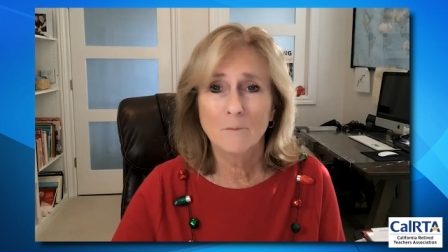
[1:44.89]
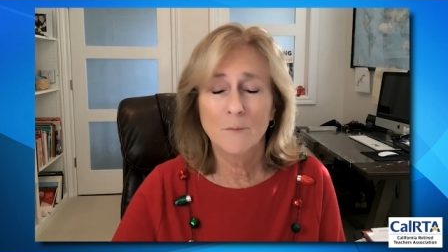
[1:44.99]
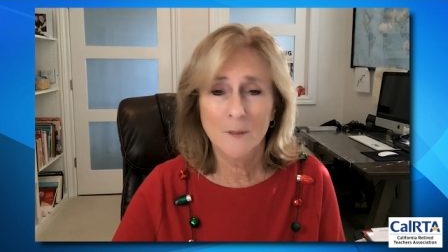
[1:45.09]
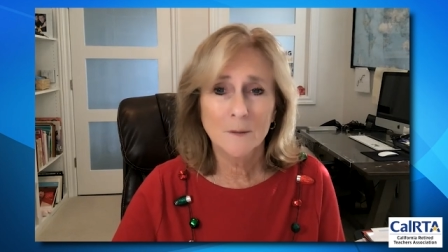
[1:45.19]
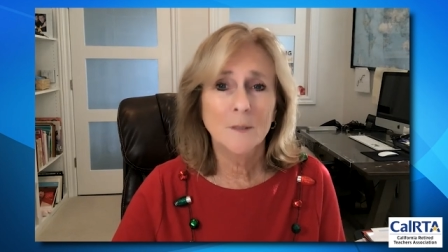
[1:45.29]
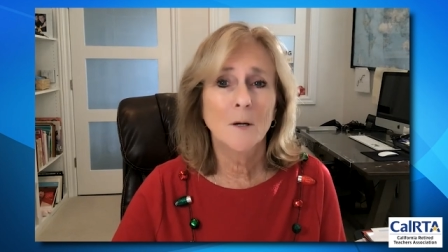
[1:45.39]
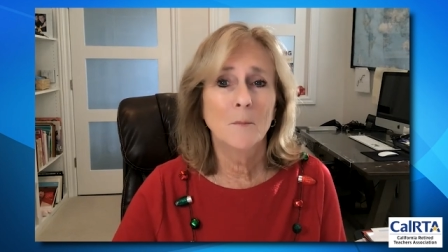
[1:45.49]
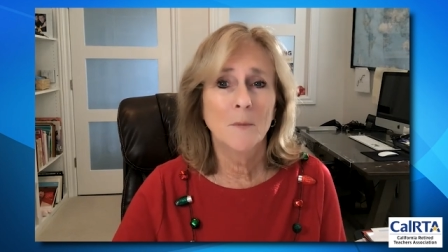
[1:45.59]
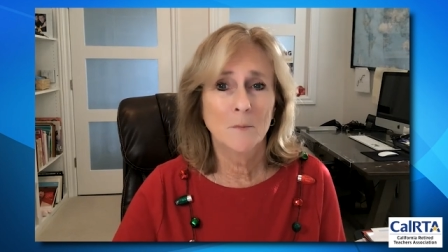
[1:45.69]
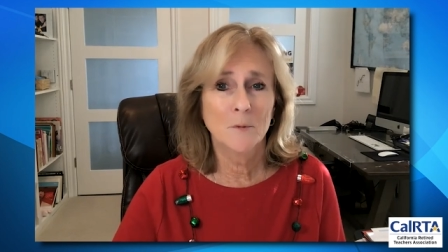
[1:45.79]
building our
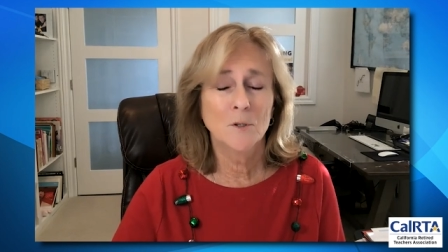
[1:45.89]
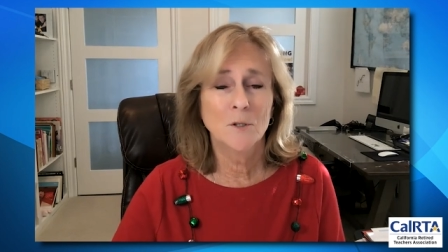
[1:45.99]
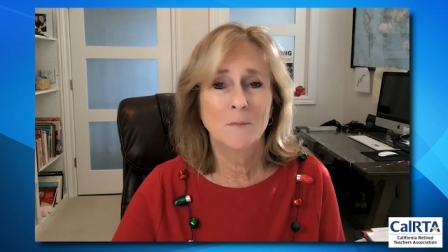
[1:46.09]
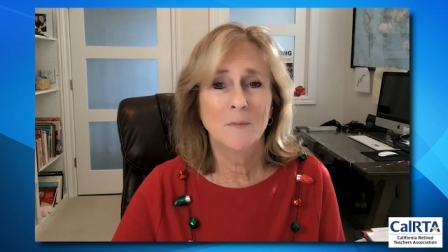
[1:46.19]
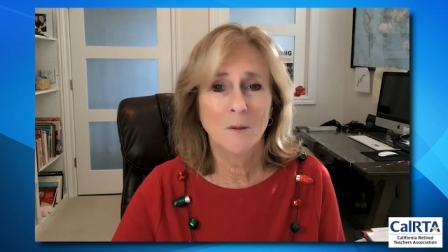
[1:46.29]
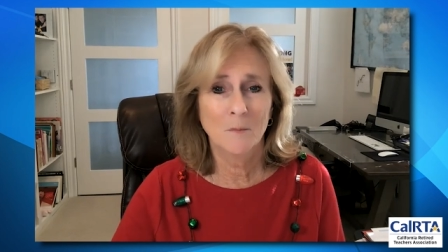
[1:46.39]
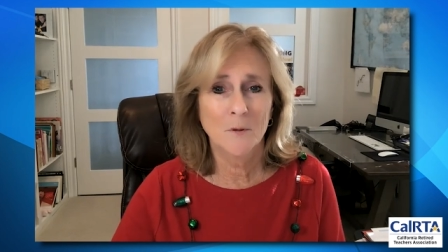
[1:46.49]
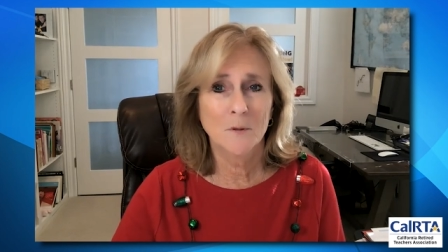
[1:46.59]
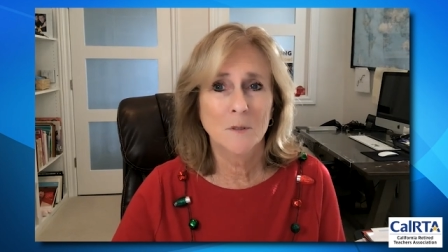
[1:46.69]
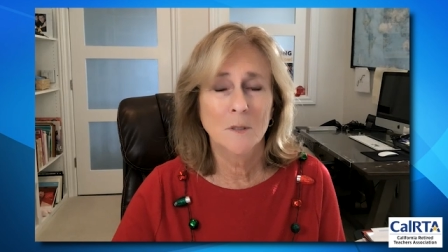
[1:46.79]
membership
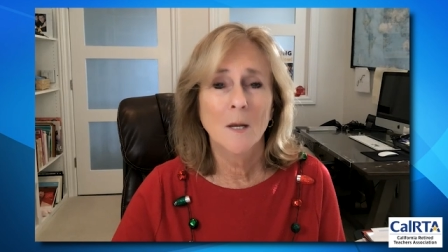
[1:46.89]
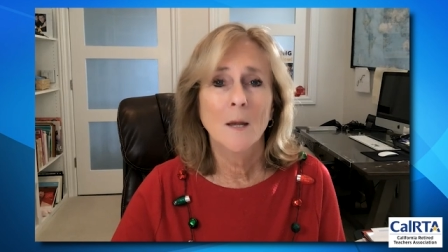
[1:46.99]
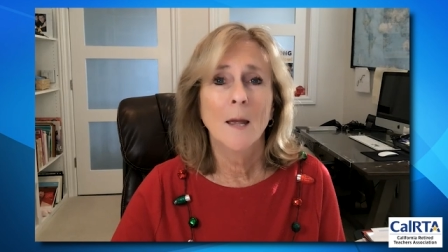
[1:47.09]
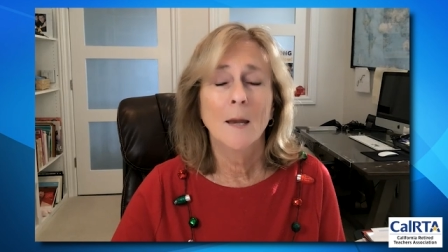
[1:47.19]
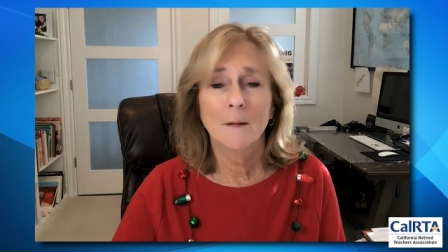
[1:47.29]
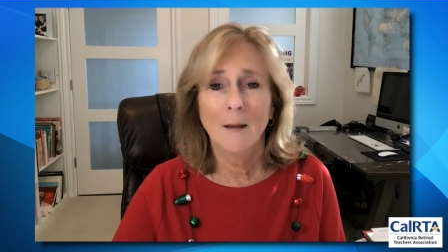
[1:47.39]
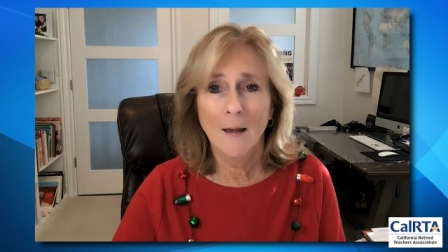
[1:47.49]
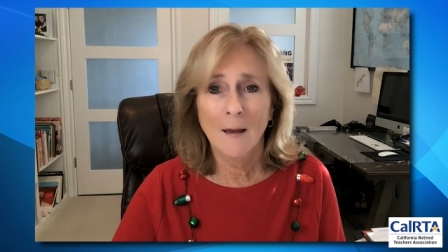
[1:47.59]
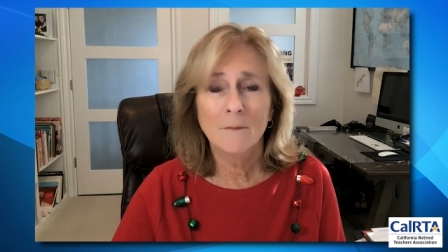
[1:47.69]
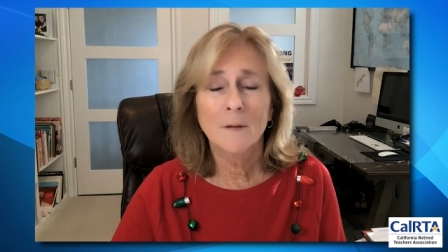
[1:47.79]
numbers, and
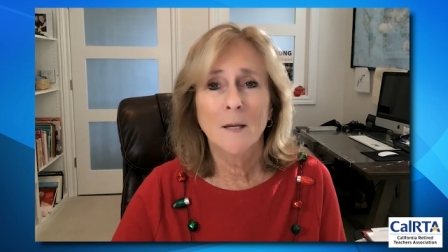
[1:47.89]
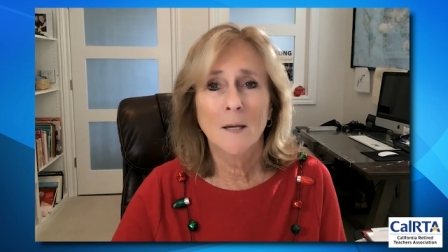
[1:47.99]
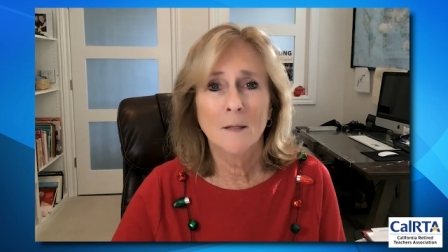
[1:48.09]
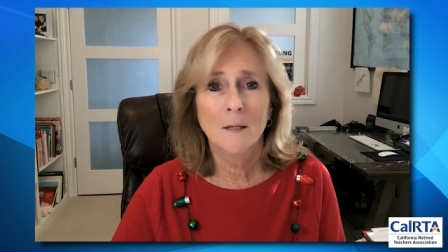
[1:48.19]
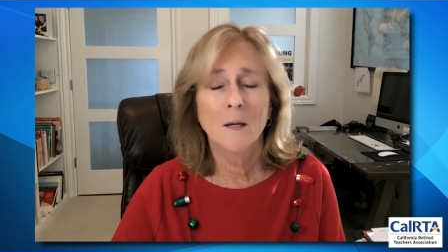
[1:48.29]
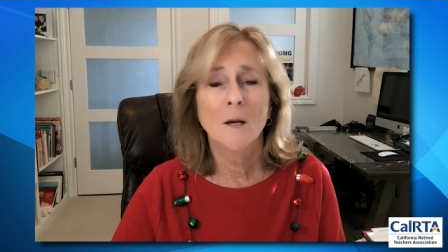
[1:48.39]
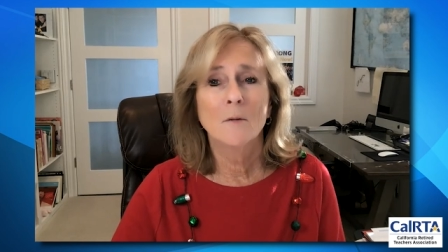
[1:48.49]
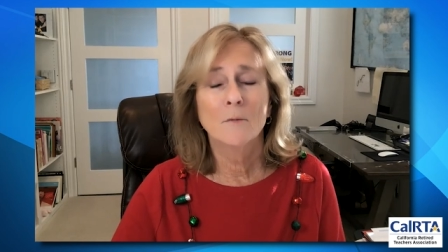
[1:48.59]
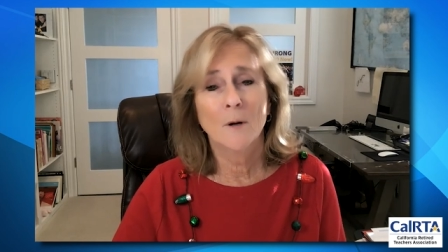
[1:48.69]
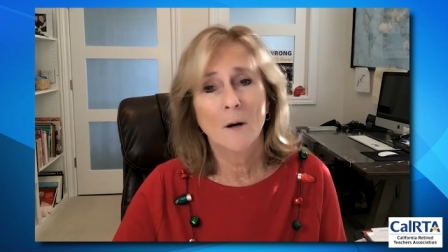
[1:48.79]
advocating
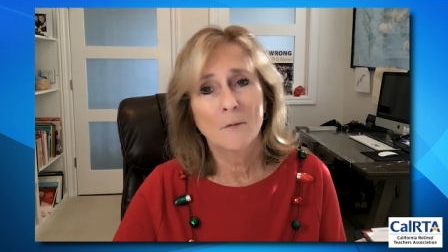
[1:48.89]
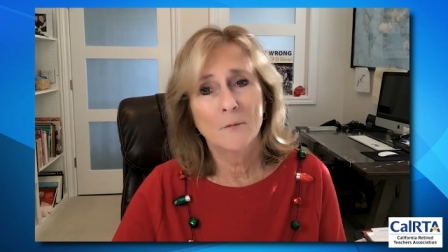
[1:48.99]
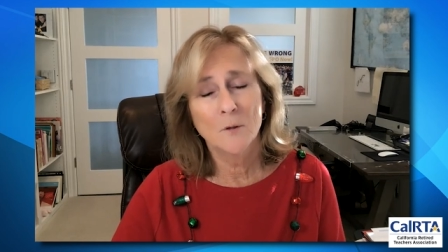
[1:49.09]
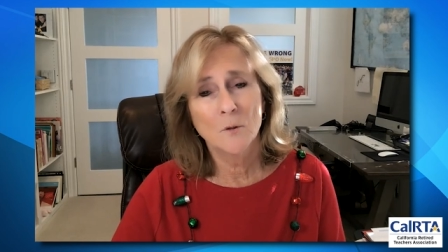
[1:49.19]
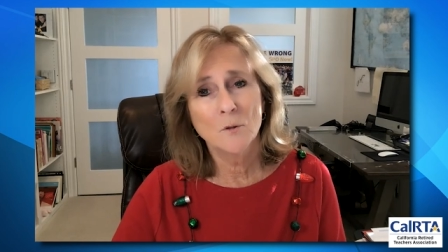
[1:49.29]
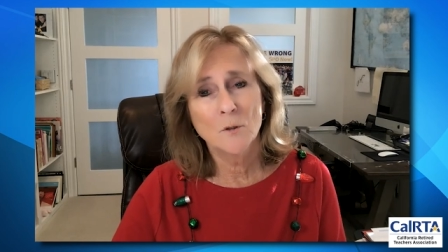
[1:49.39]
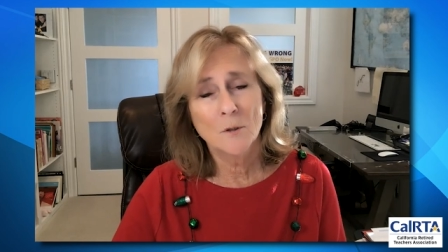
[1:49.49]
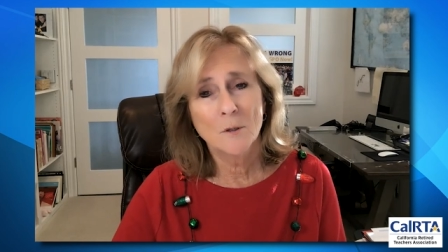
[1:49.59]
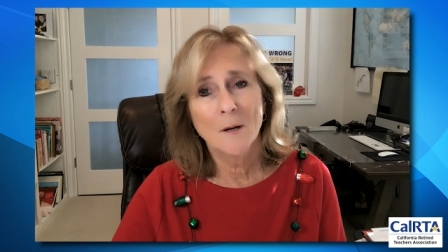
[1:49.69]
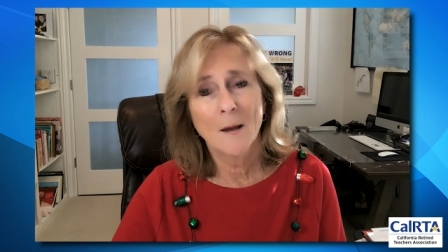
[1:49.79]
for our
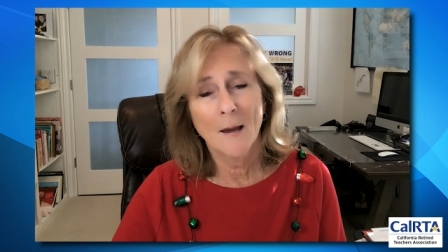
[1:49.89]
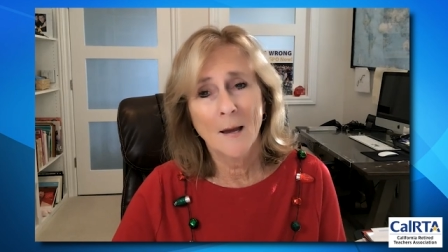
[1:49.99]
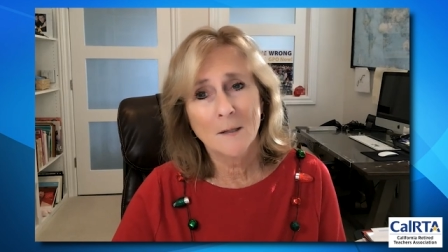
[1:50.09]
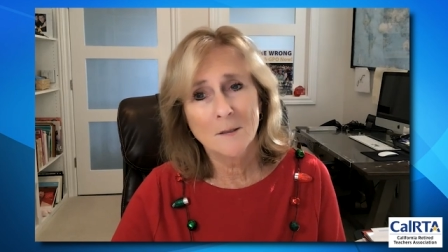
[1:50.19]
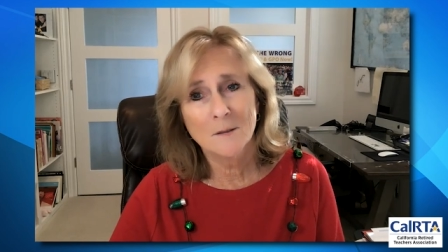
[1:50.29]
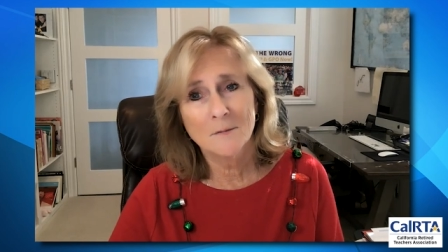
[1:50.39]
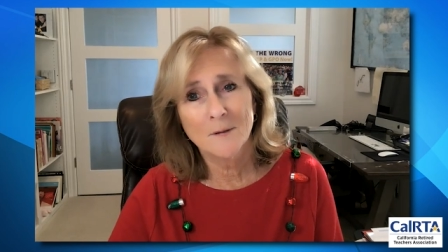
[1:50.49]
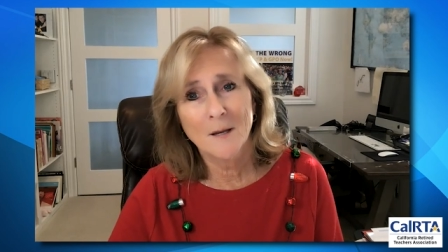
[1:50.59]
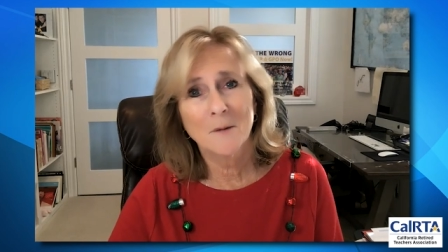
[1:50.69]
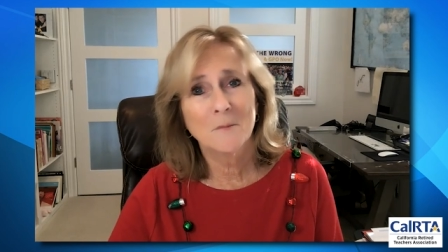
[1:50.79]
future active
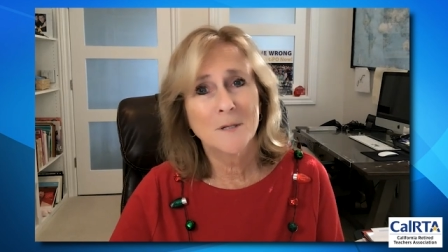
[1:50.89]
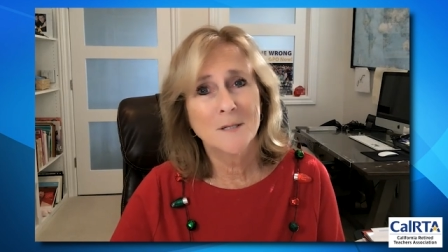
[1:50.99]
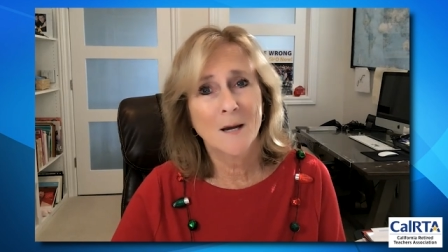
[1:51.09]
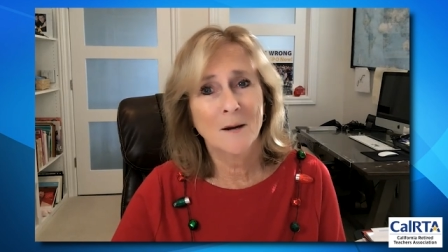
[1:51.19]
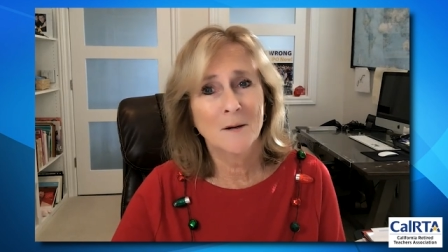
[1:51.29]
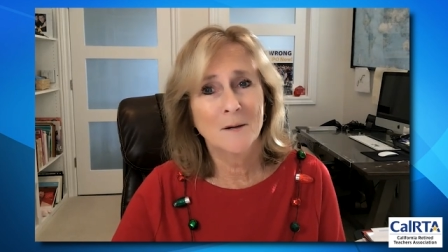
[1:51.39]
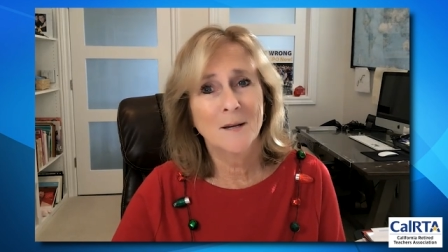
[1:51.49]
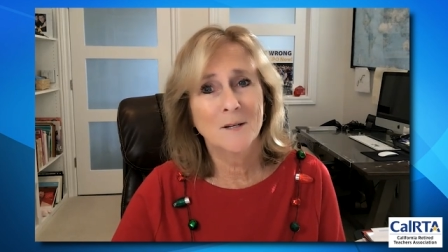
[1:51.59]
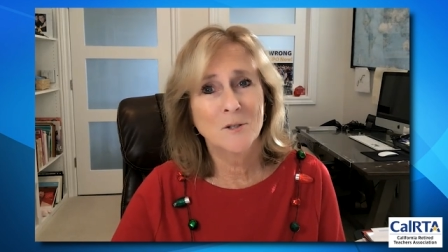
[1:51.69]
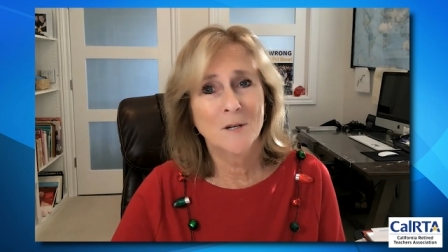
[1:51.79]
and retired
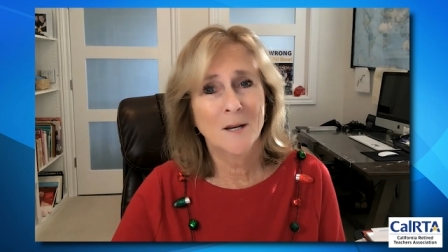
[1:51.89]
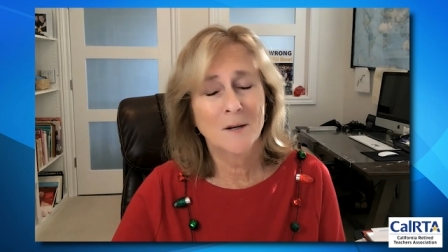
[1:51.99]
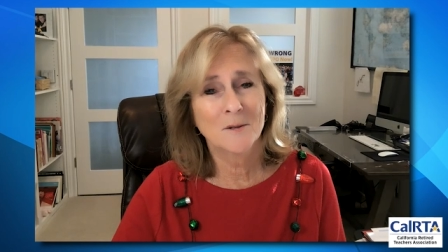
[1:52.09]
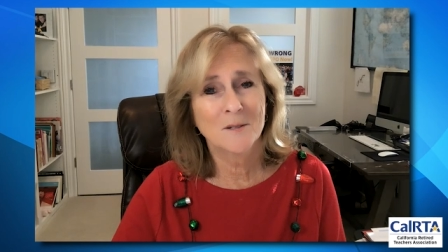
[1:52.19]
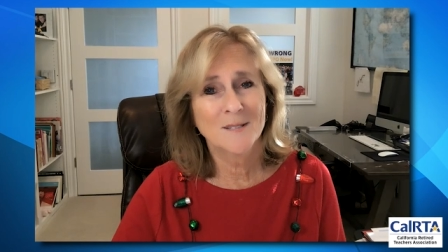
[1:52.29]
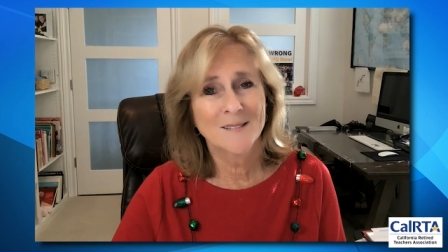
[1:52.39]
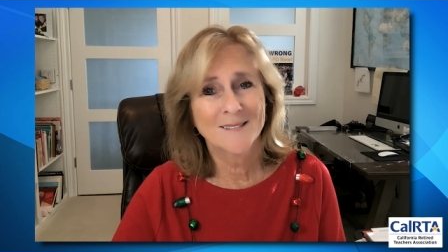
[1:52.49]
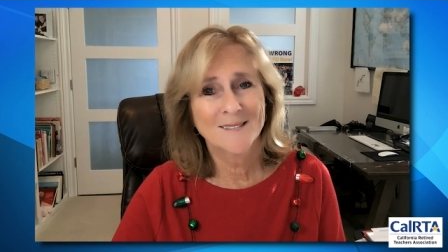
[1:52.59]
educators.